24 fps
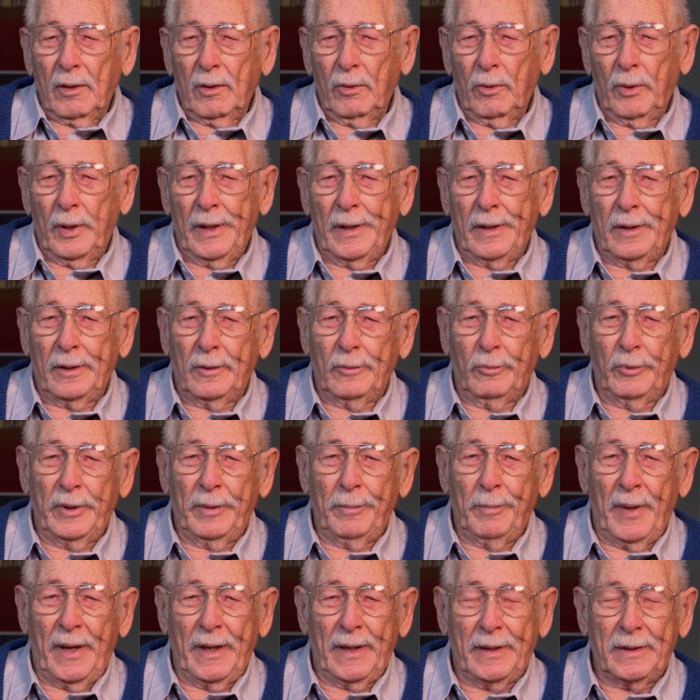Well, we
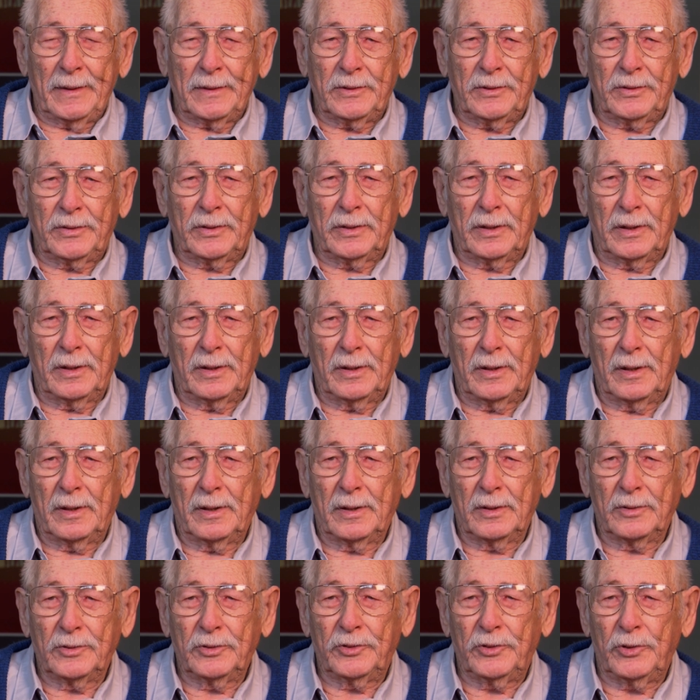met as
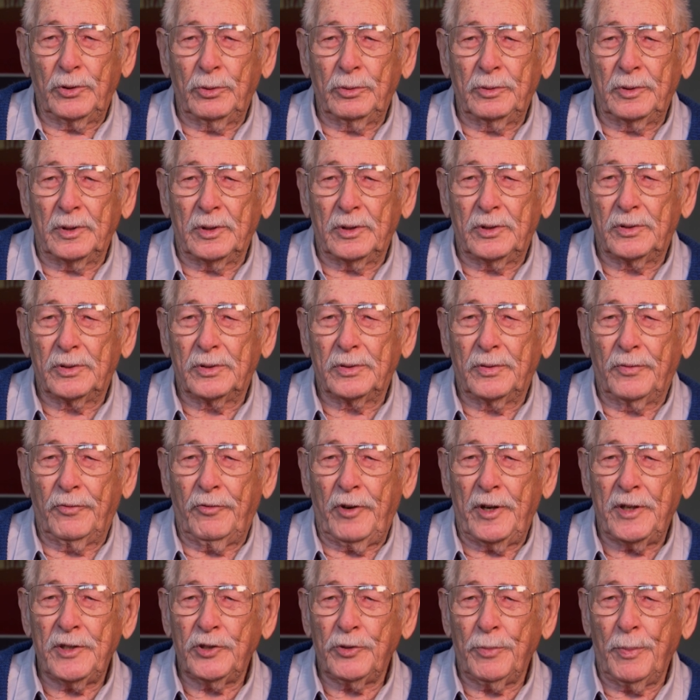students,
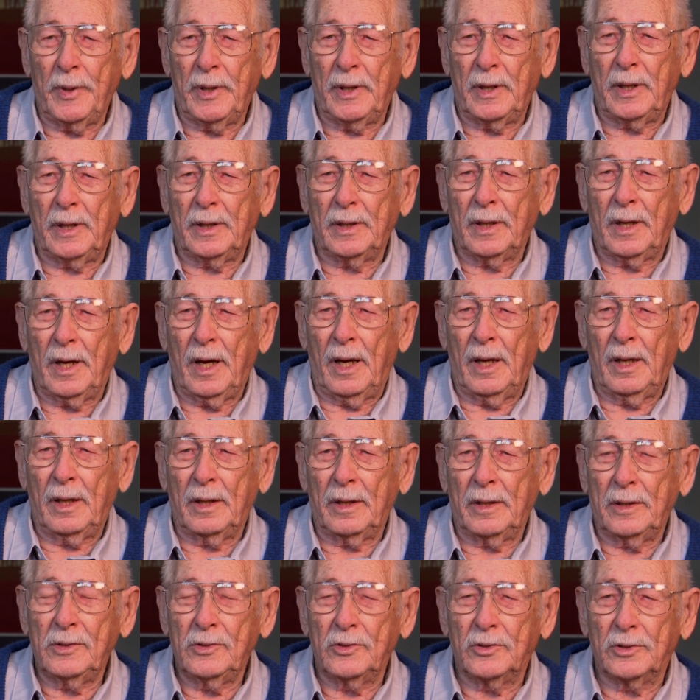freshmen in
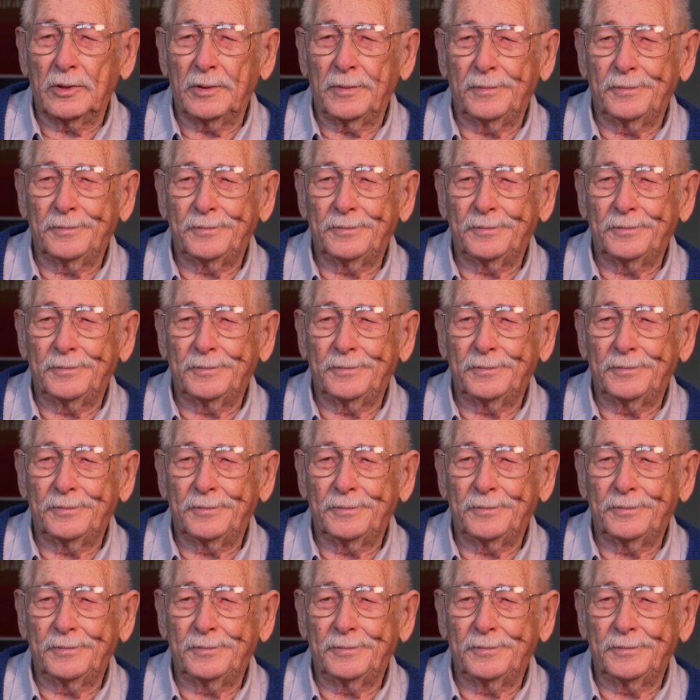college,